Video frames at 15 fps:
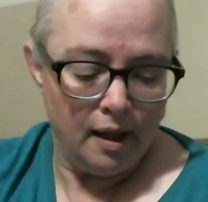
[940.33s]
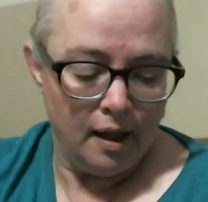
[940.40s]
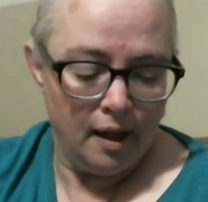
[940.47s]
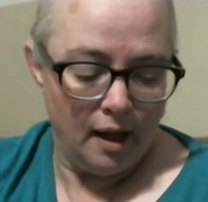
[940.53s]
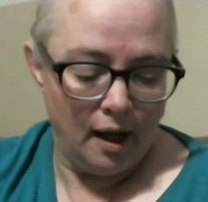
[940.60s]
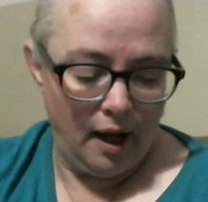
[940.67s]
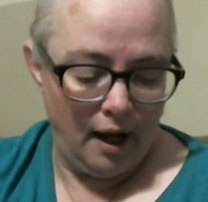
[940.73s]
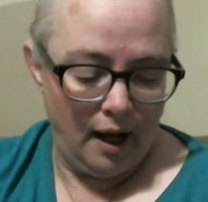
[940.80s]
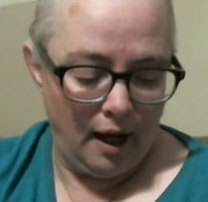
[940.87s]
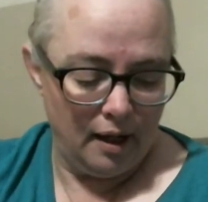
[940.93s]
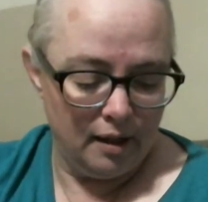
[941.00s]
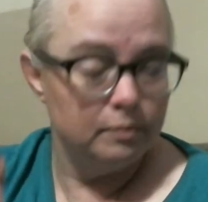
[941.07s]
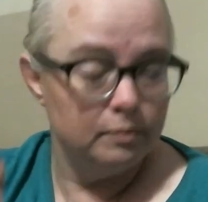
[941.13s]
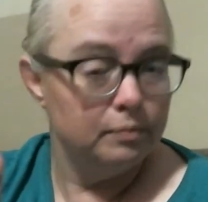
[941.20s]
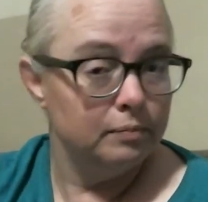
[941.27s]

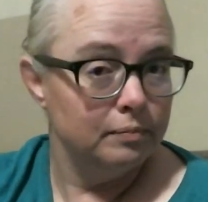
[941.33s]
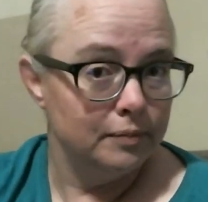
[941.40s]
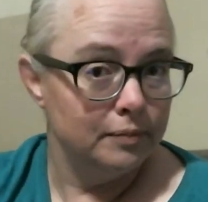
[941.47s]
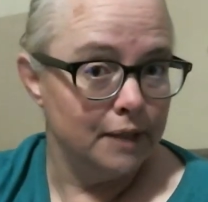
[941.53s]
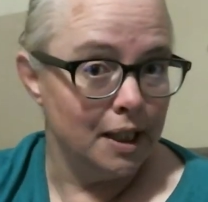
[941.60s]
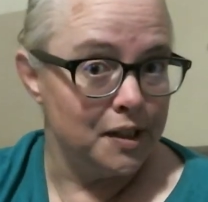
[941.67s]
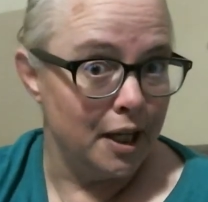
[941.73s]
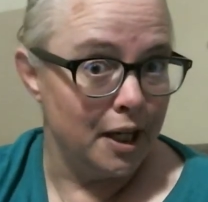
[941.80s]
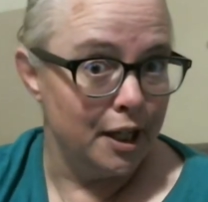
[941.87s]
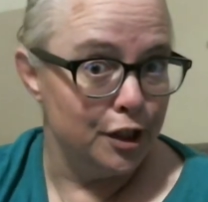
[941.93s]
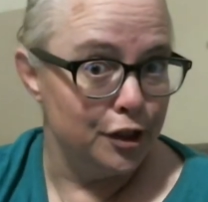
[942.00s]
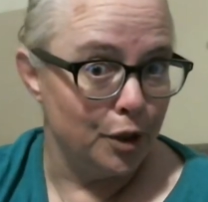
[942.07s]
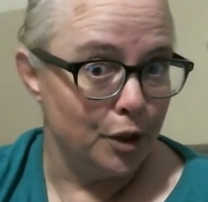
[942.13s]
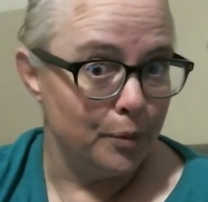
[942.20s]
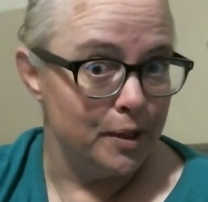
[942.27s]
that's how you
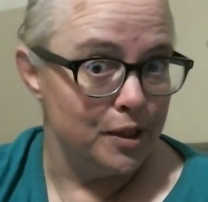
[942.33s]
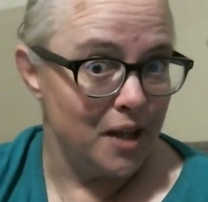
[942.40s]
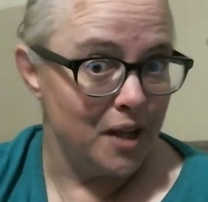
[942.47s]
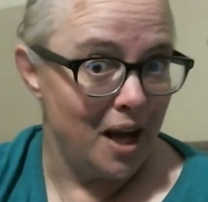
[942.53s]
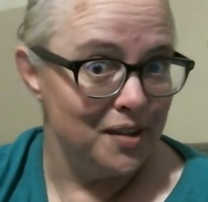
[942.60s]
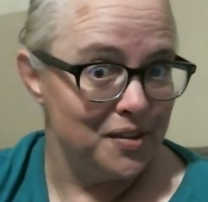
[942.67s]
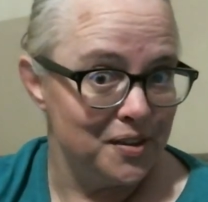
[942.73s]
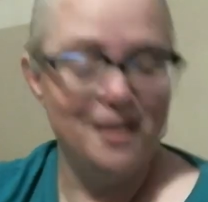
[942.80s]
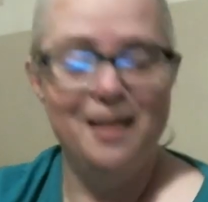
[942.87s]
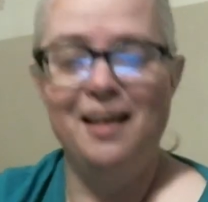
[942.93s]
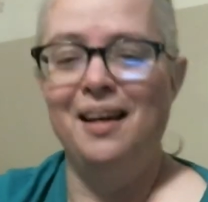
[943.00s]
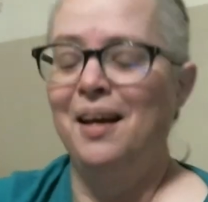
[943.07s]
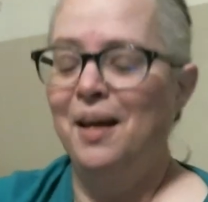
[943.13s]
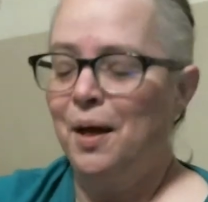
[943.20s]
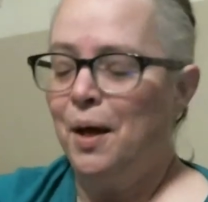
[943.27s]
determine your size.
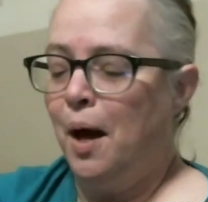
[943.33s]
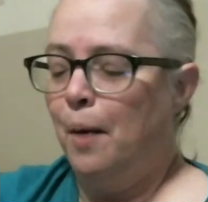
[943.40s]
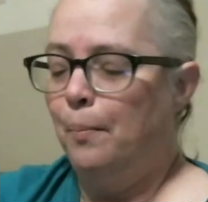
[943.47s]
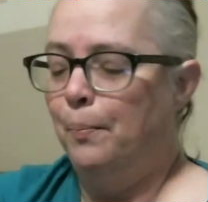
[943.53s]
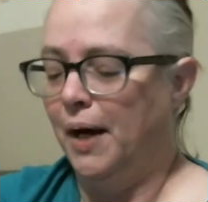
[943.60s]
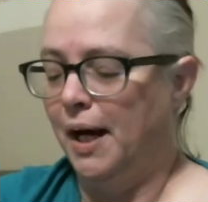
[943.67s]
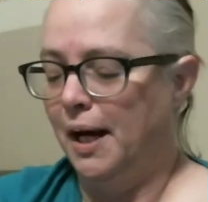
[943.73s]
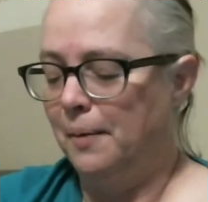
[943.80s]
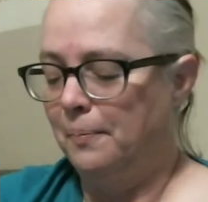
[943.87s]
But